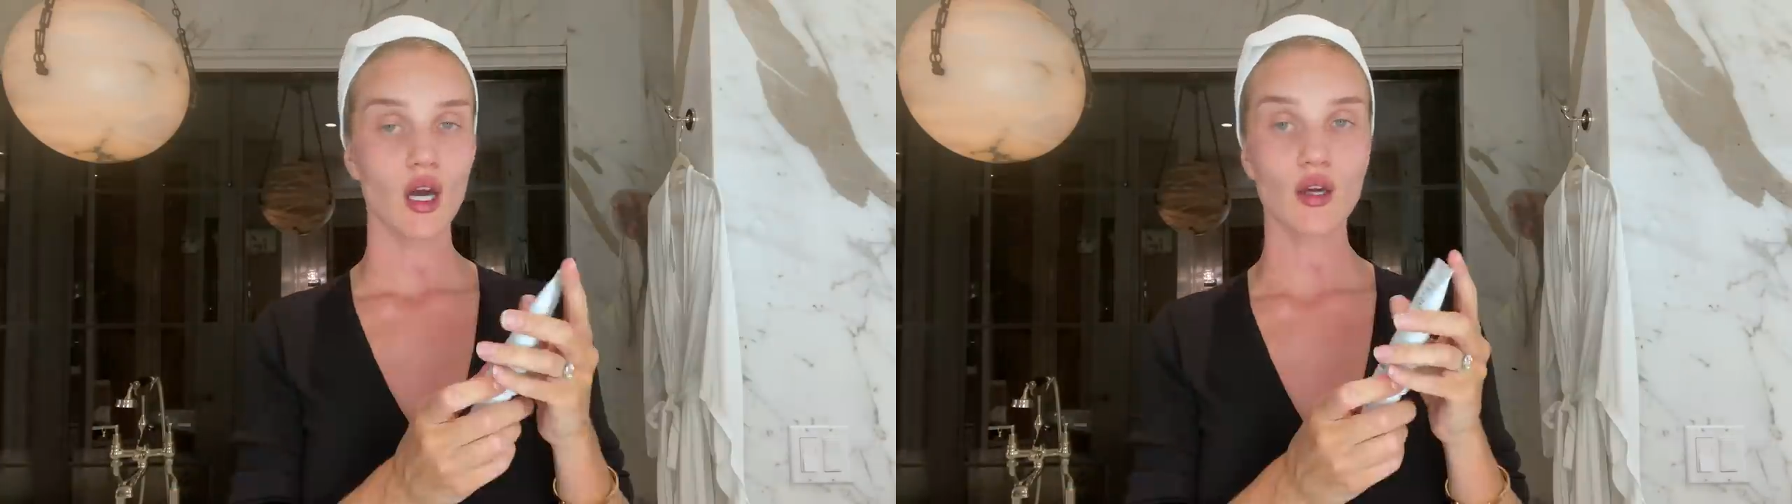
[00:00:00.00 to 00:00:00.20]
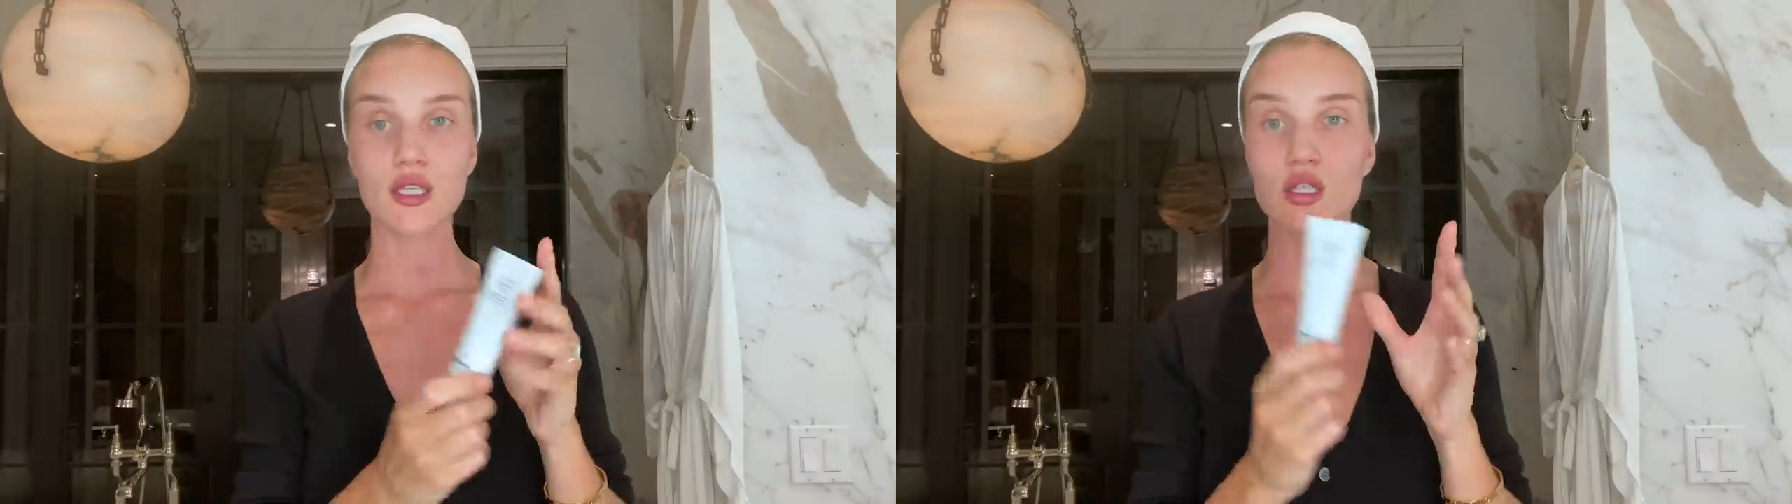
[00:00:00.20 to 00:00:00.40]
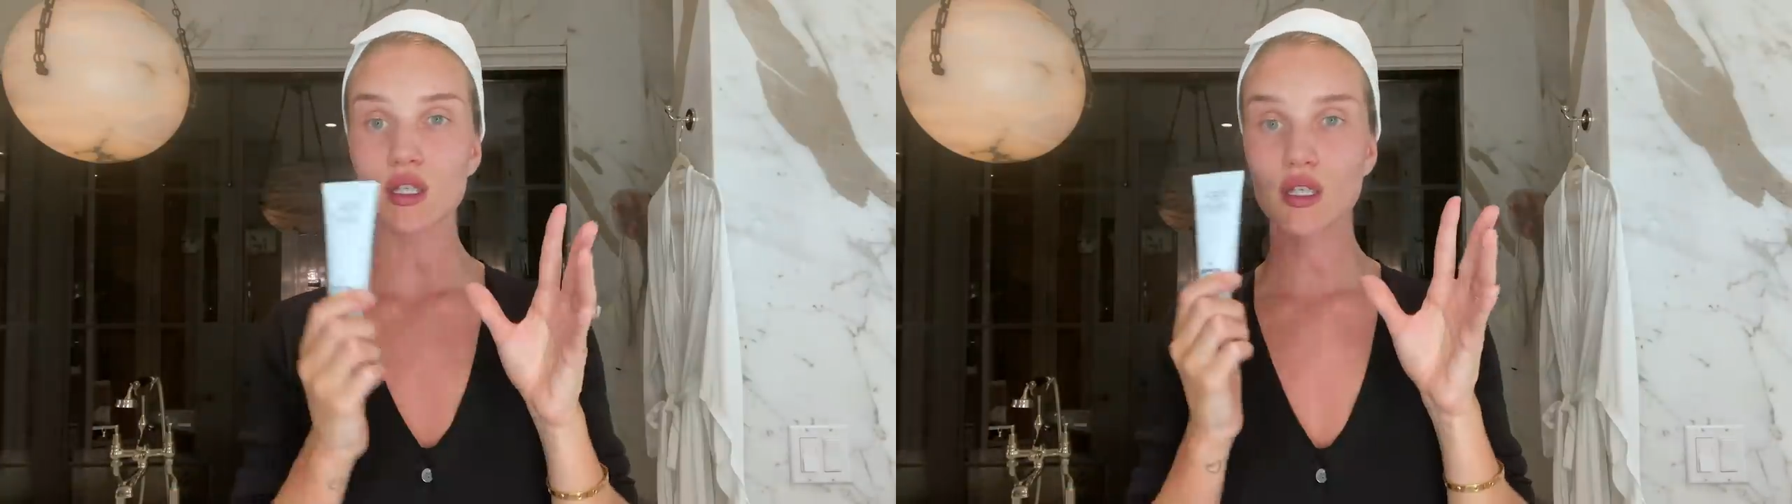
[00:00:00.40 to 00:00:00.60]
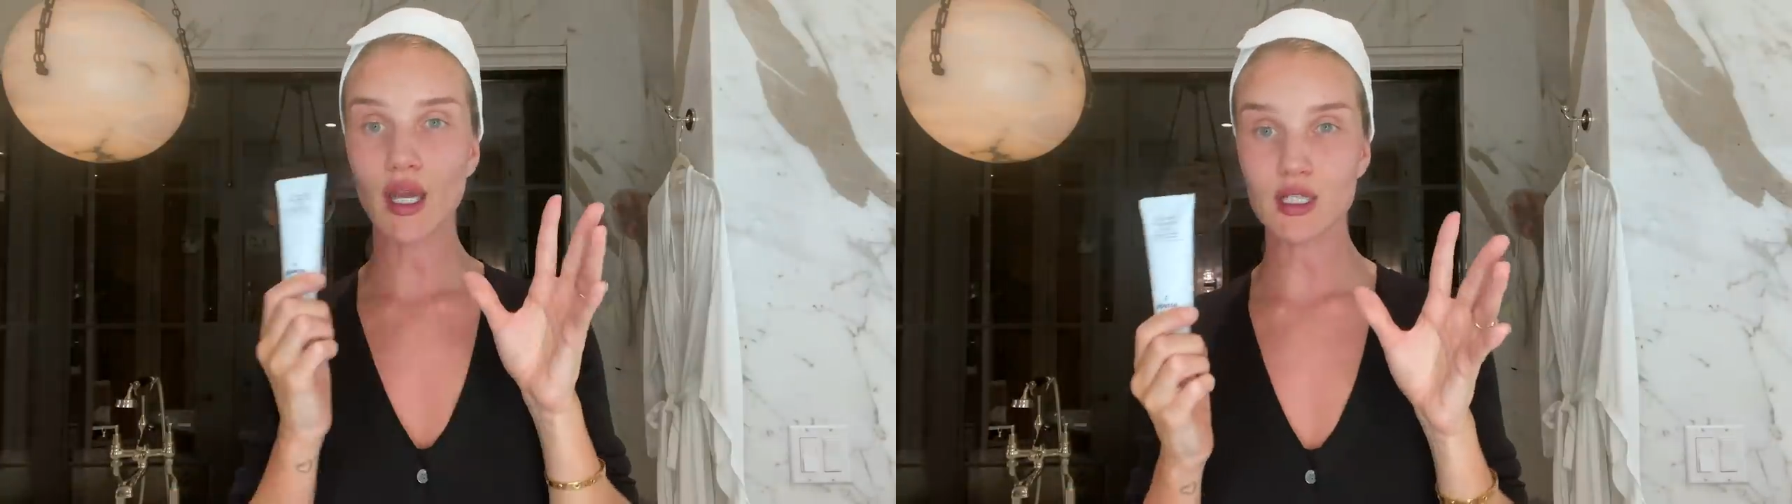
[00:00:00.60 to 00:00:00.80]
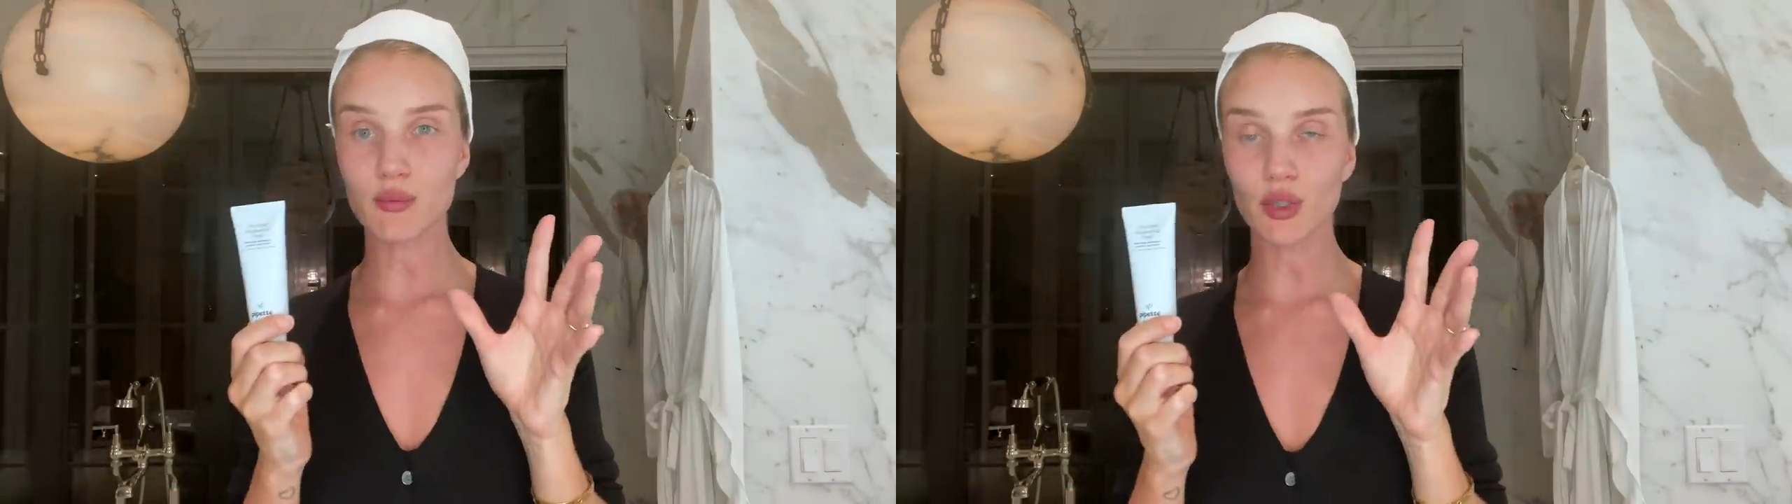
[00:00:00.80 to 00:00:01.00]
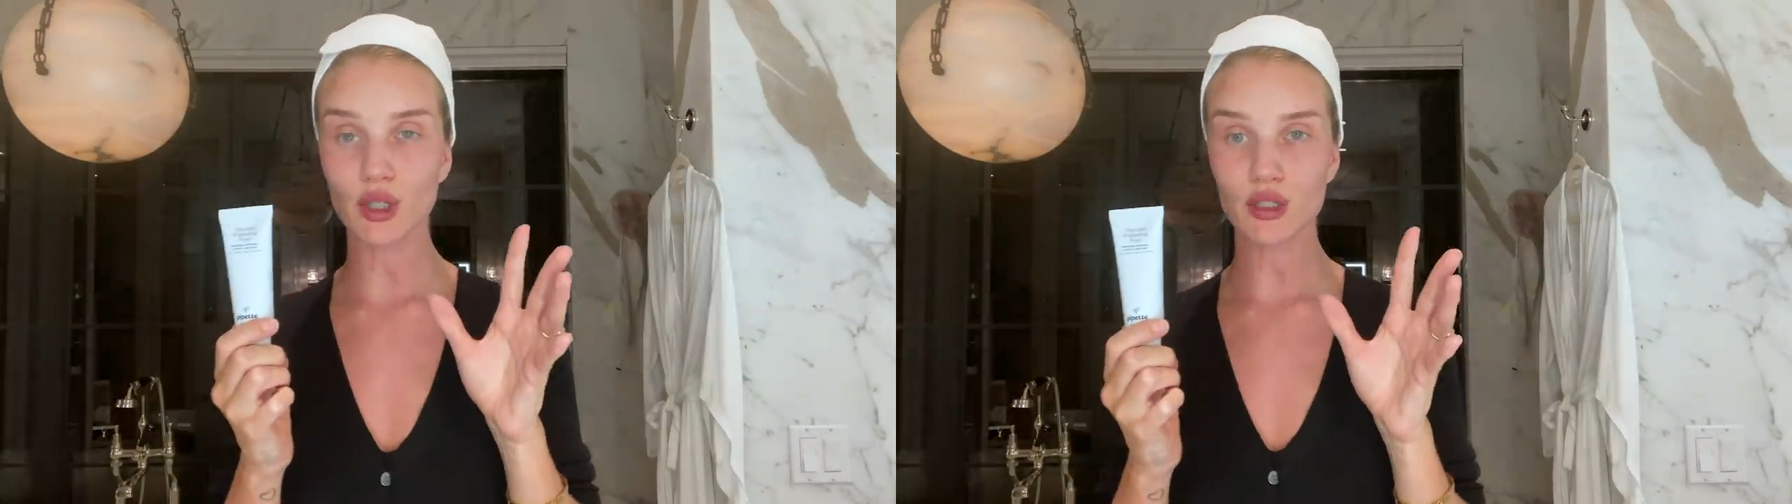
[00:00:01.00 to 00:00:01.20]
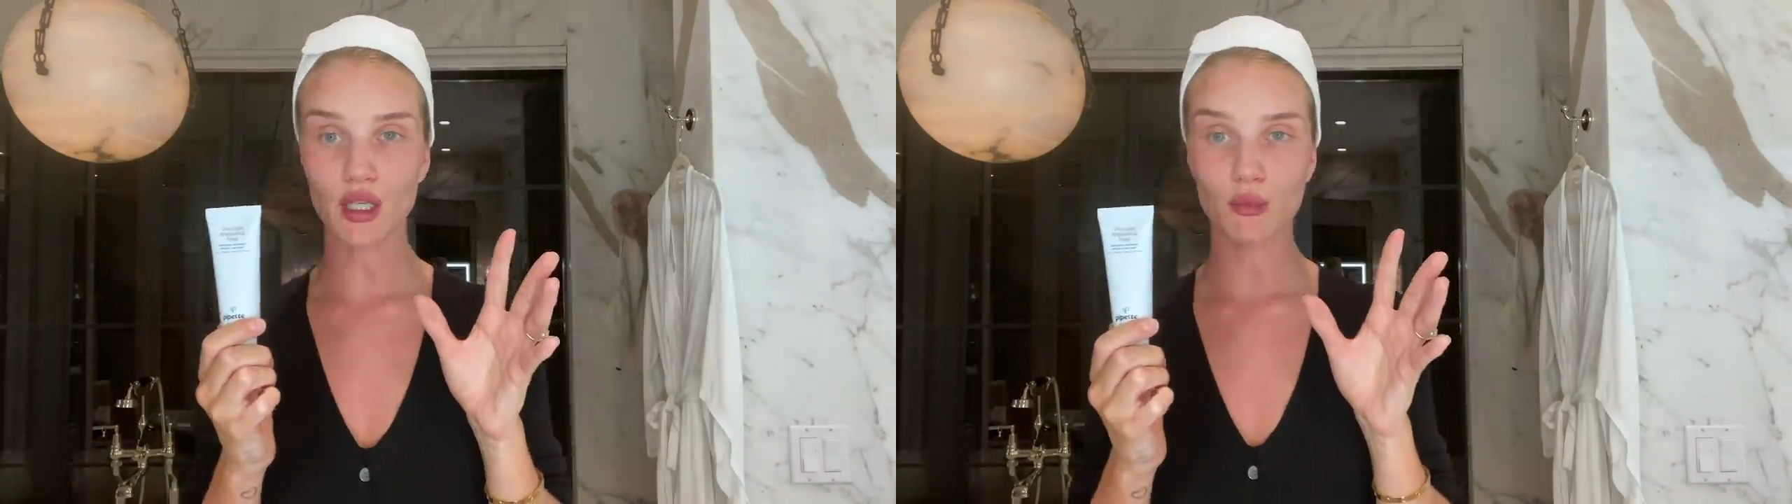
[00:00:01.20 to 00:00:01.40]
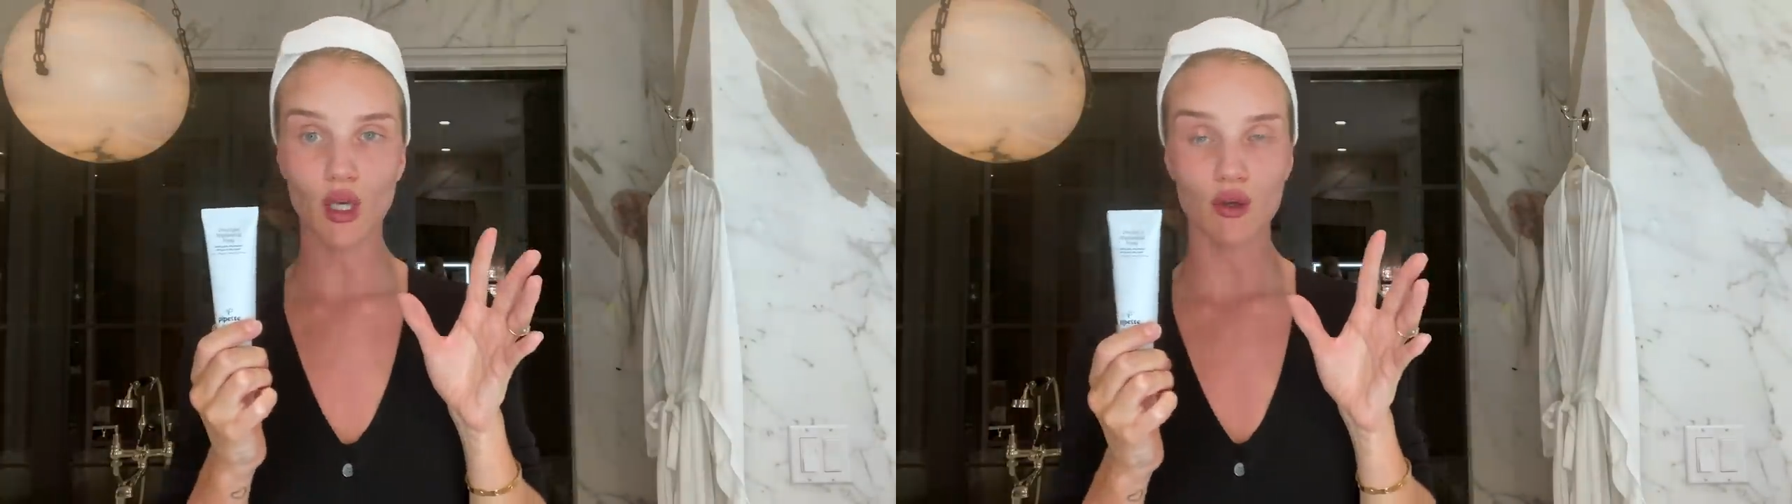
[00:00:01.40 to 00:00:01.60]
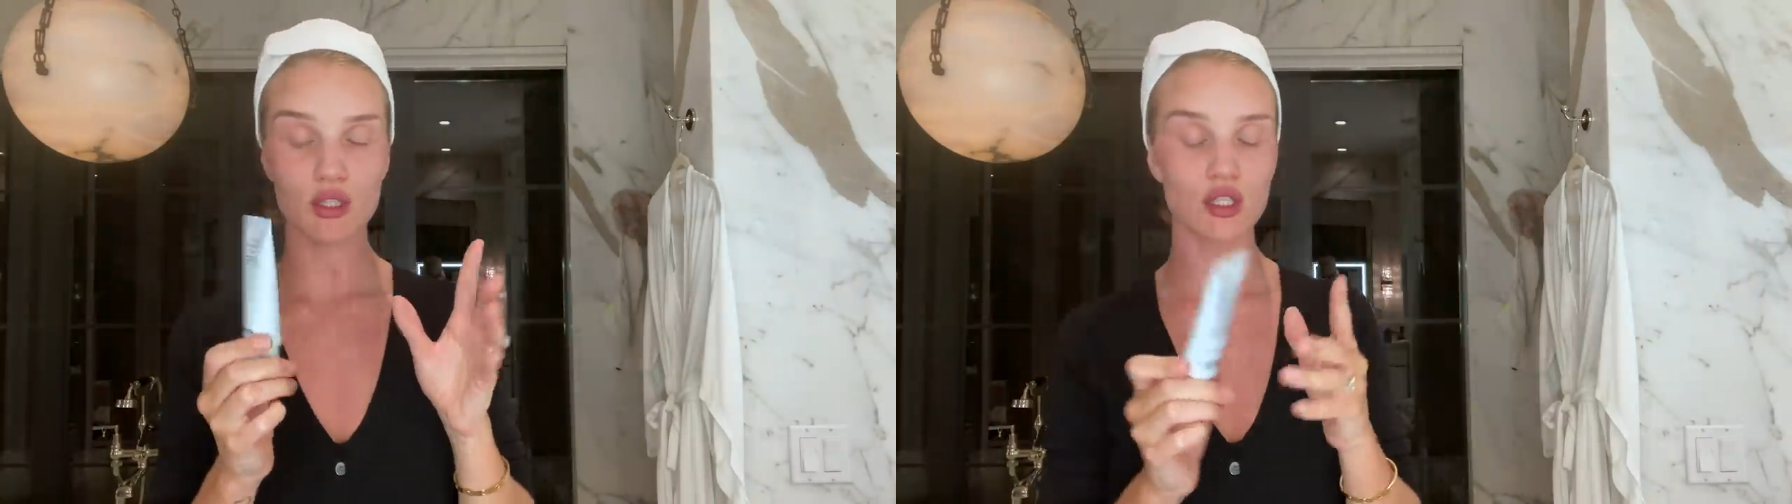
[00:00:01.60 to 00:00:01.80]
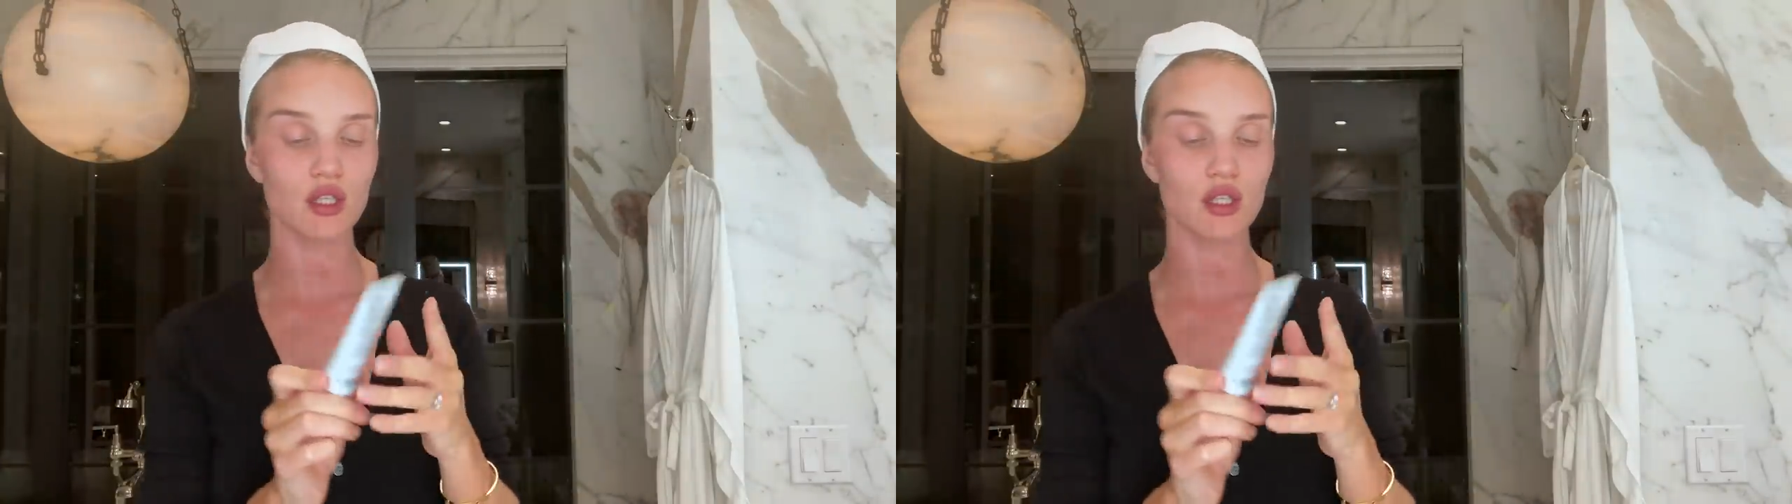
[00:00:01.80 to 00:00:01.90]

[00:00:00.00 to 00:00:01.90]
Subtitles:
Okay, so the next product that I'm going to